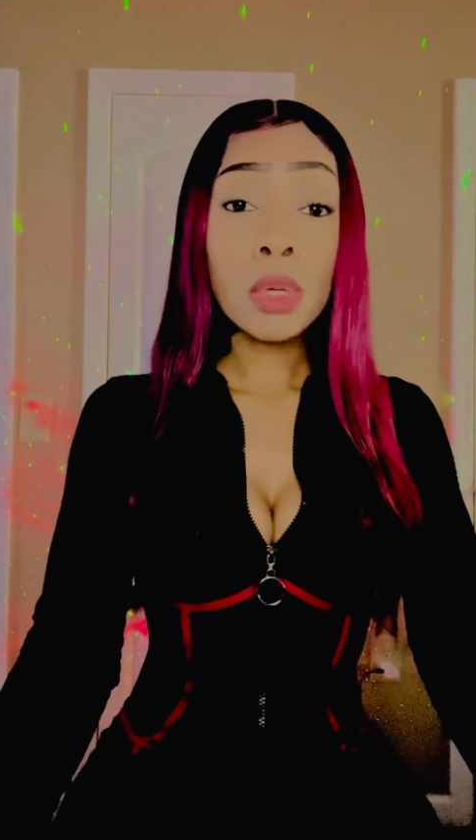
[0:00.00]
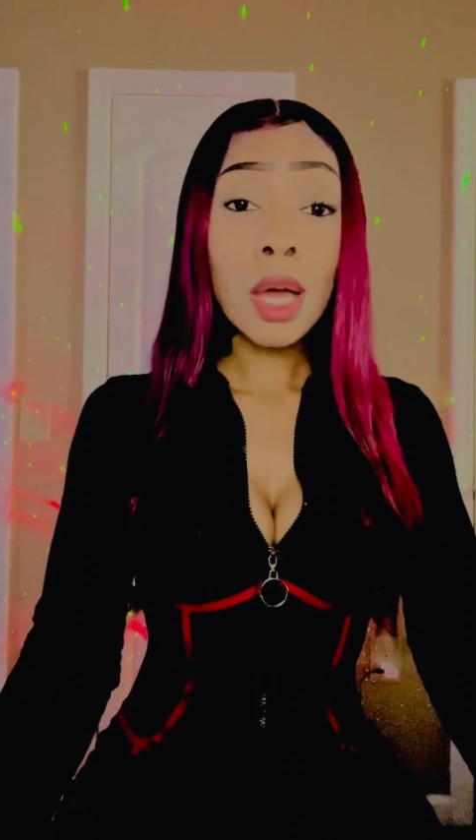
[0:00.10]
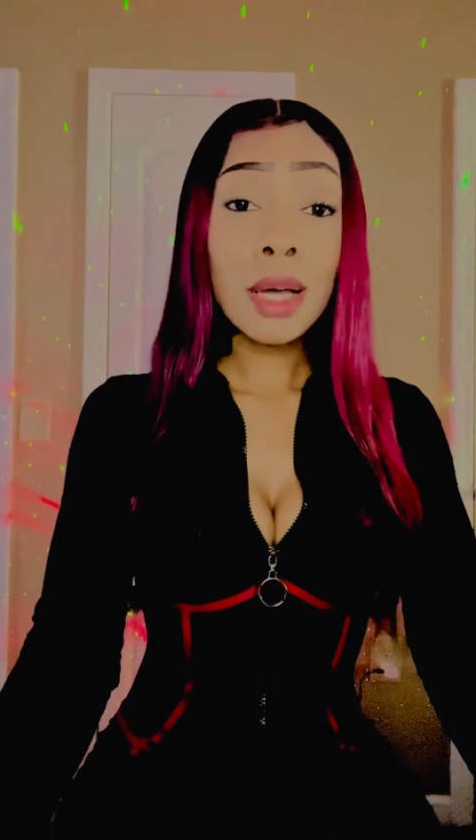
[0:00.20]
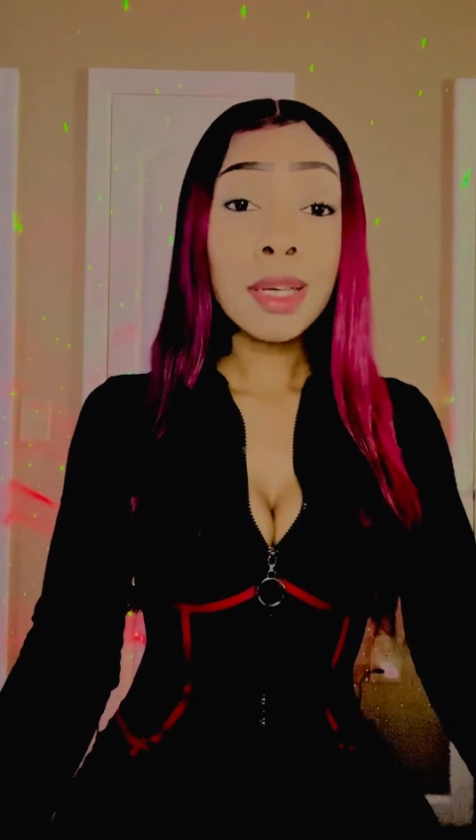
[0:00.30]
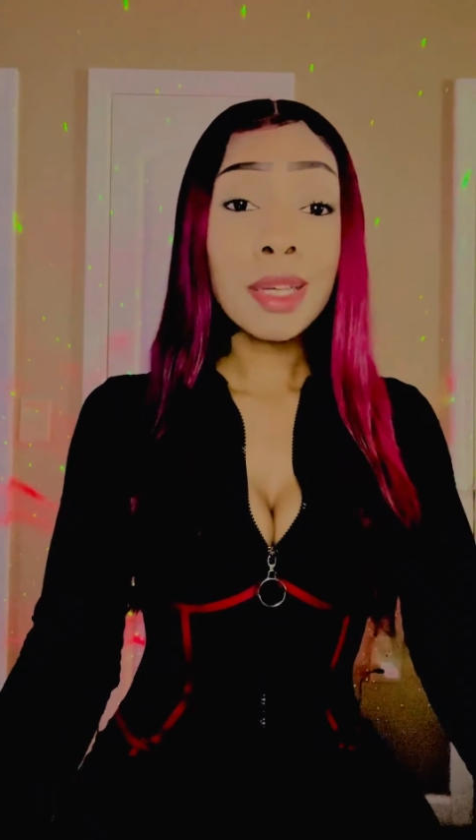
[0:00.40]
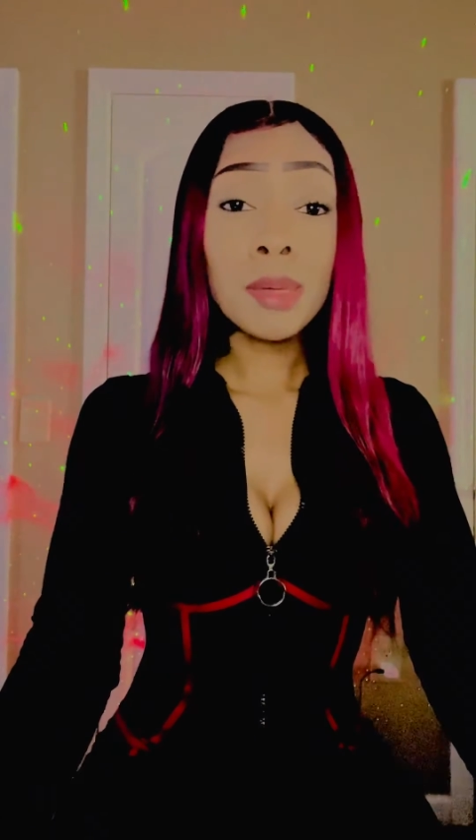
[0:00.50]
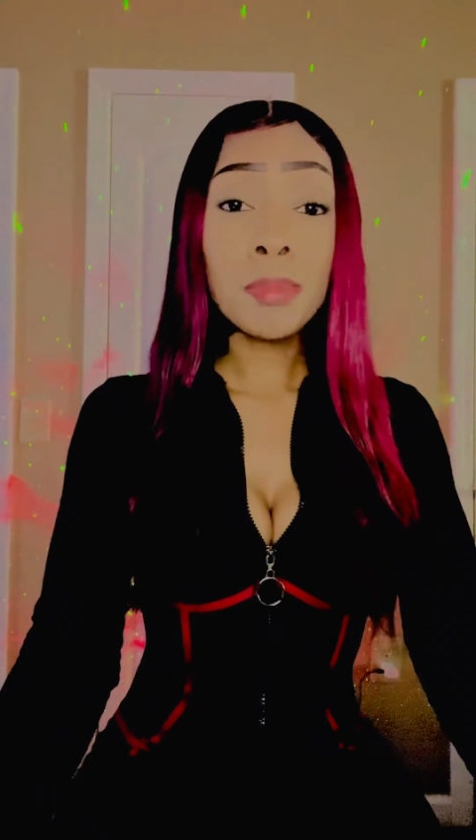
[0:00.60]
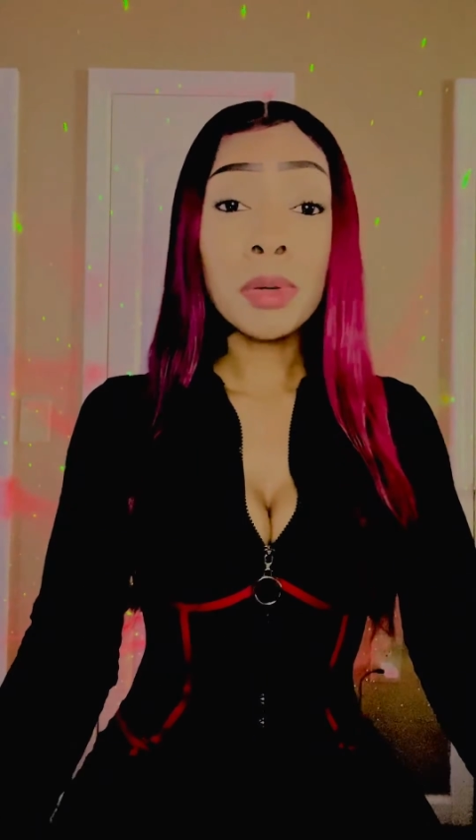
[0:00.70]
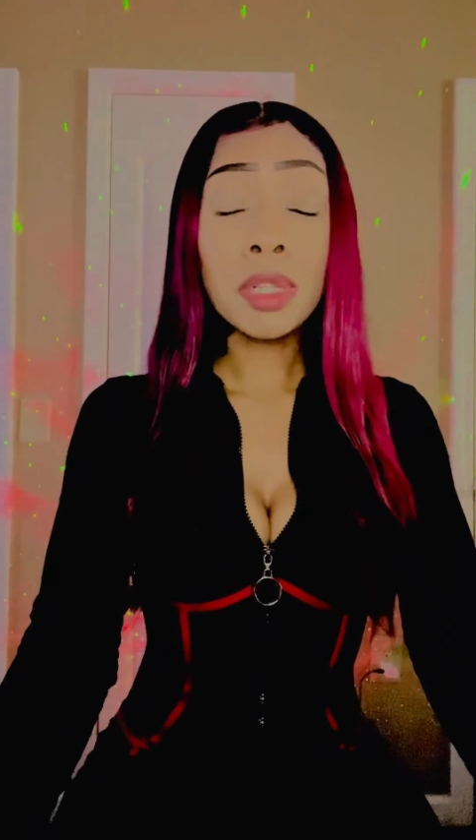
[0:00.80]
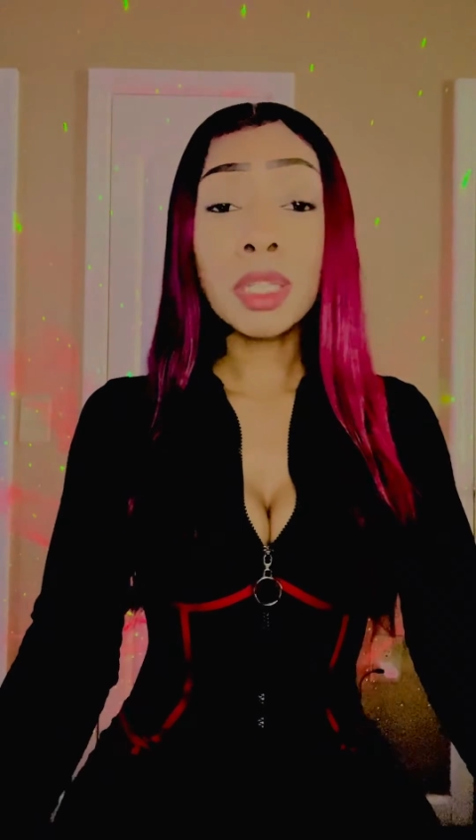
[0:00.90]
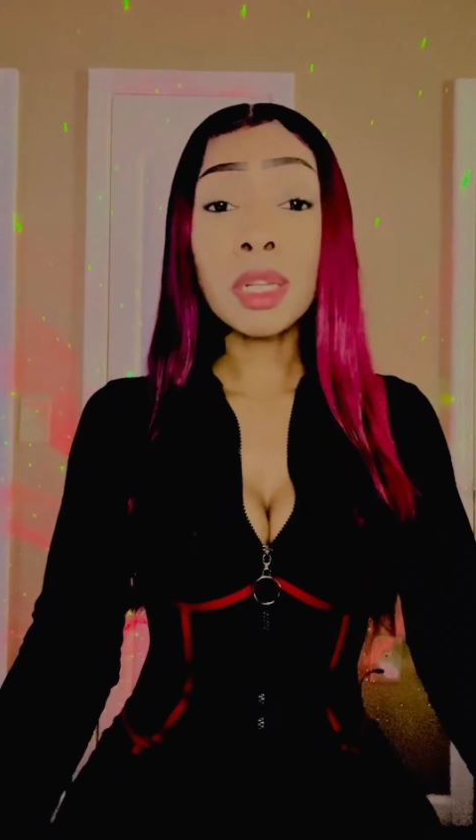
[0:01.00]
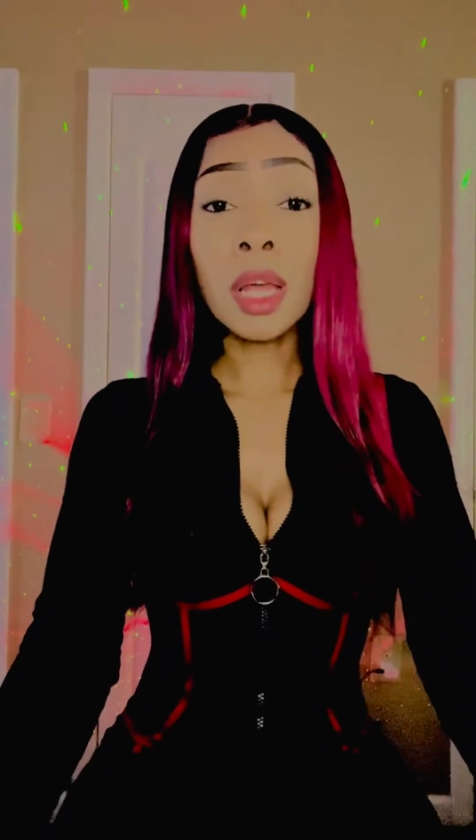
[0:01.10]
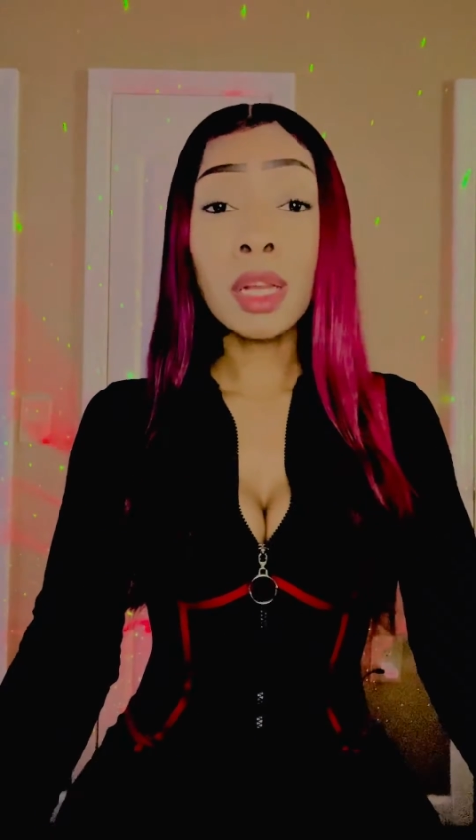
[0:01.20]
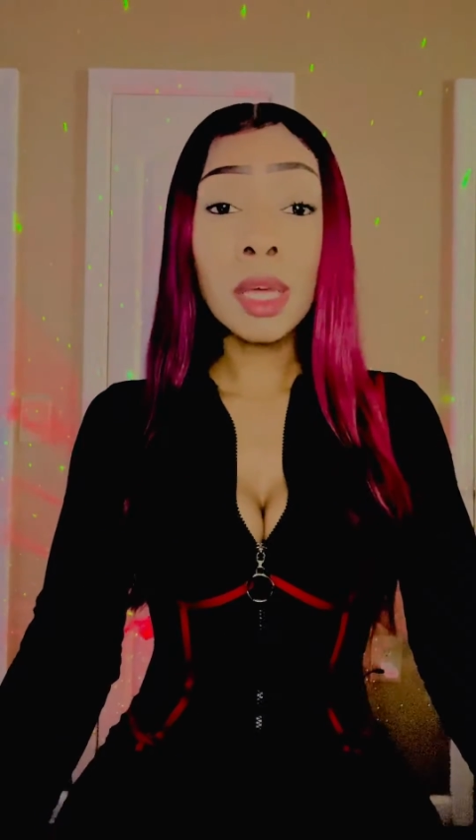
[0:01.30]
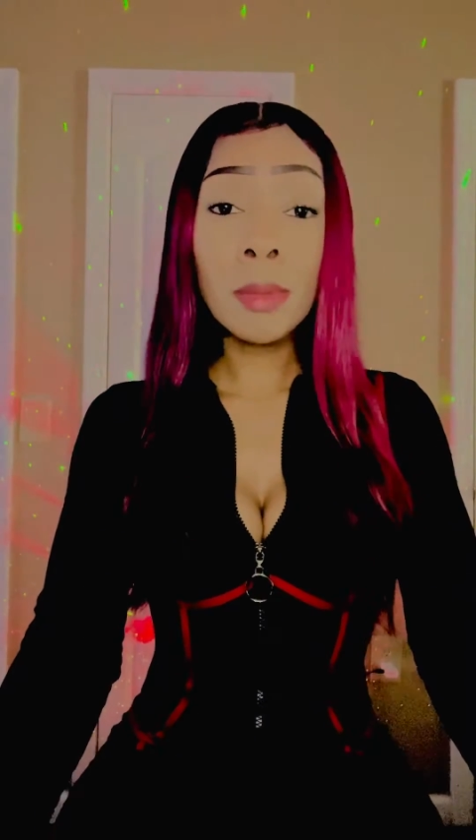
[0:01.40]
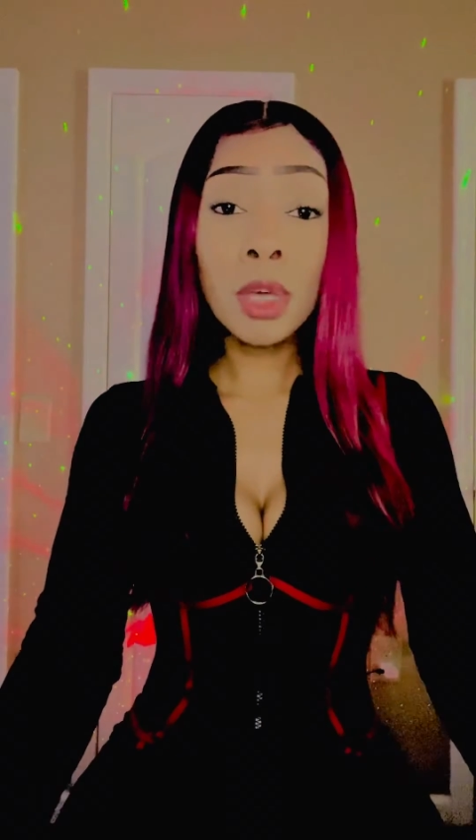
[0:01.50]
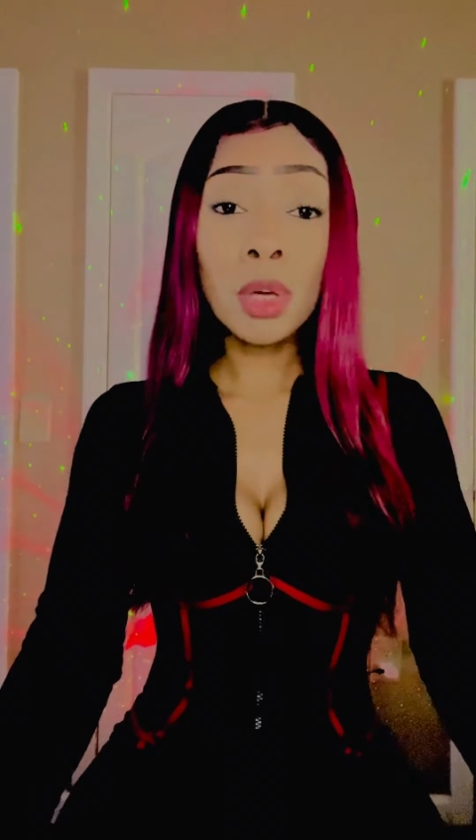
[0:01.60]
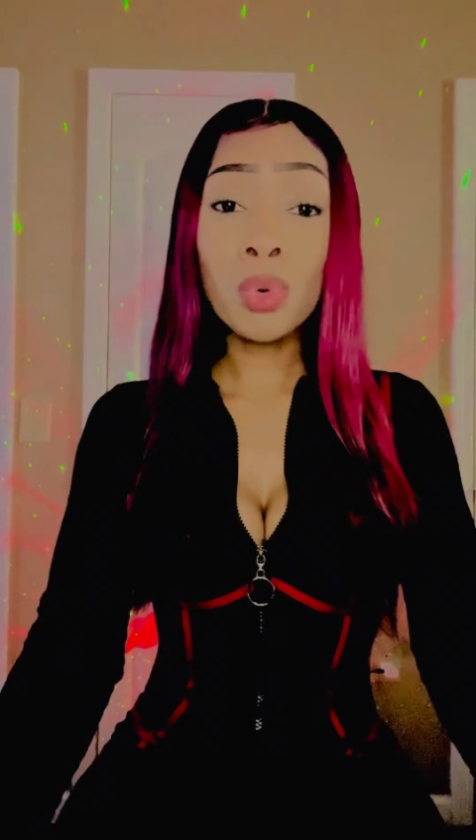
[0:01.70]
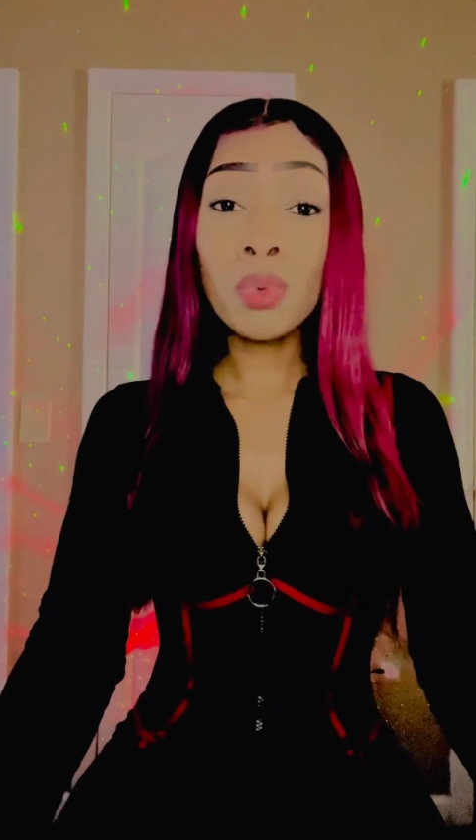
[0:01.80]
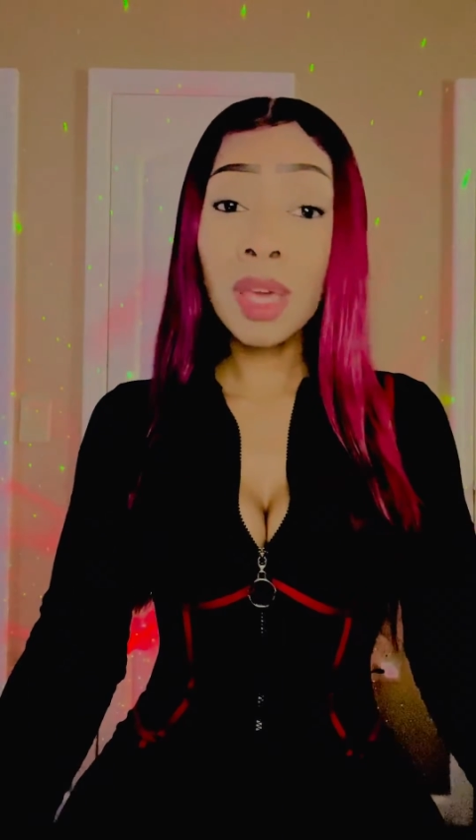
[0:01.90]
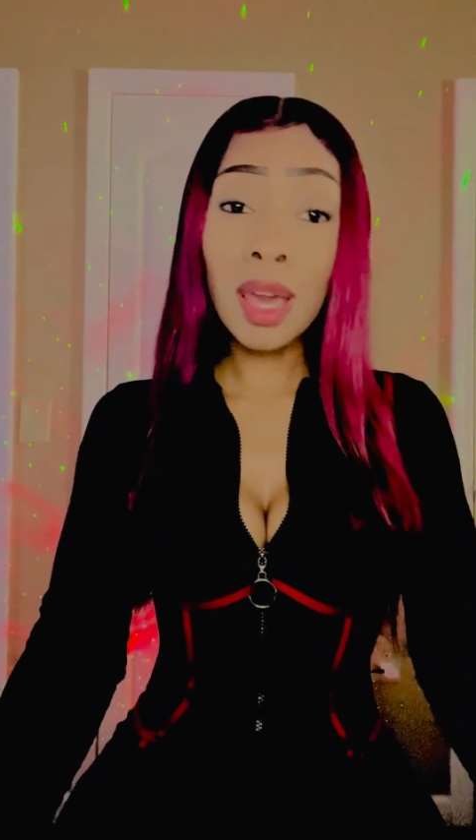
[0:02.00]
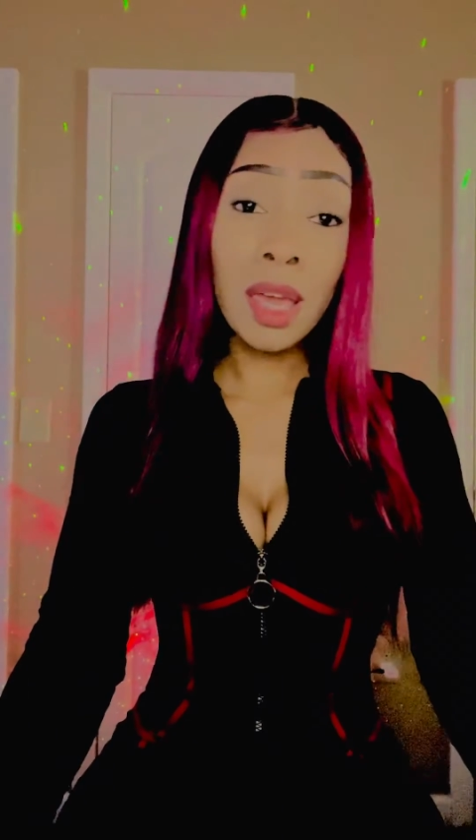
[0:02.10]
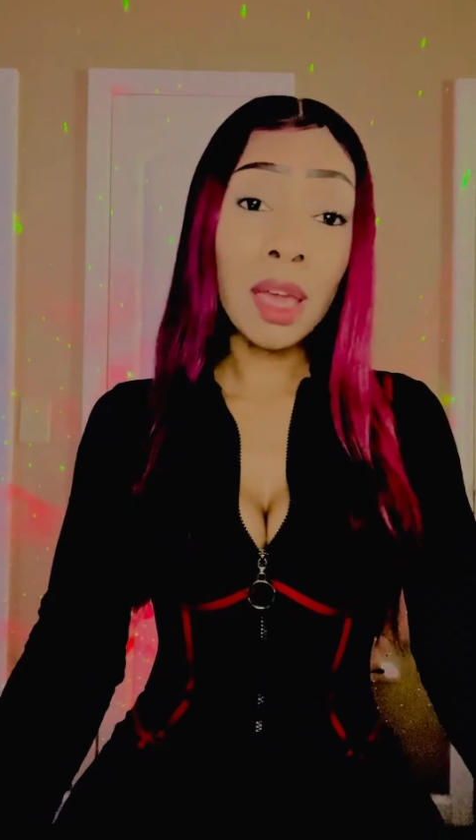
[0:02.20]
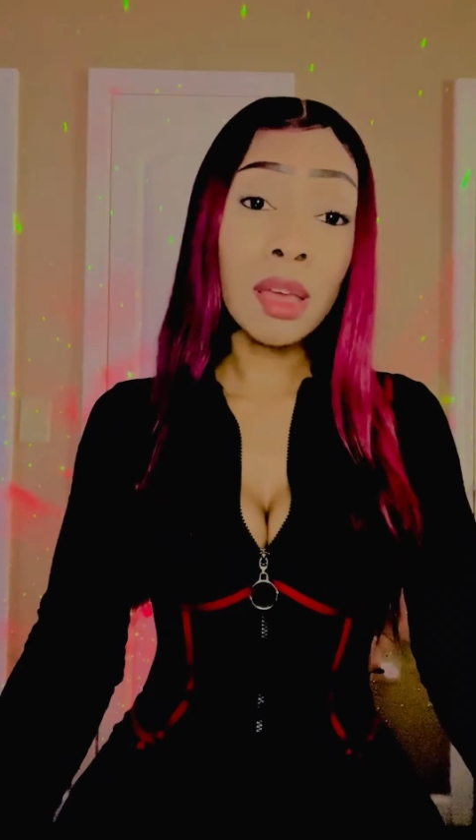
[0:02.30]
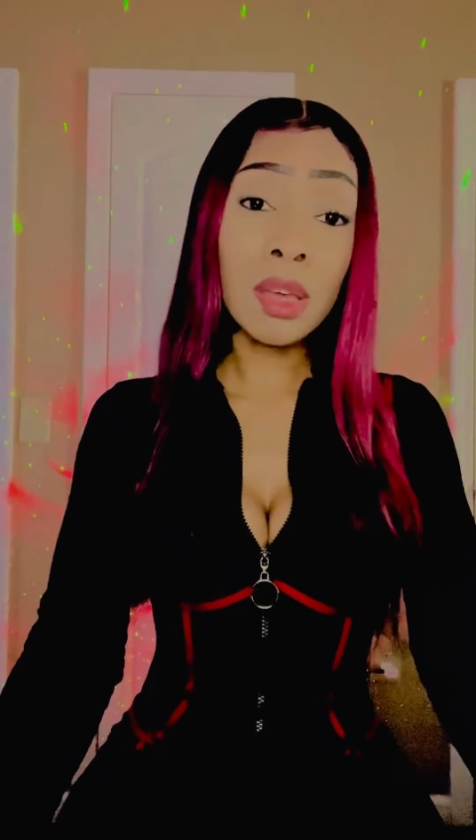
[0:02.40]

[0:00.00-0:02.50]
y'all could get pushed to that limit. Who can't?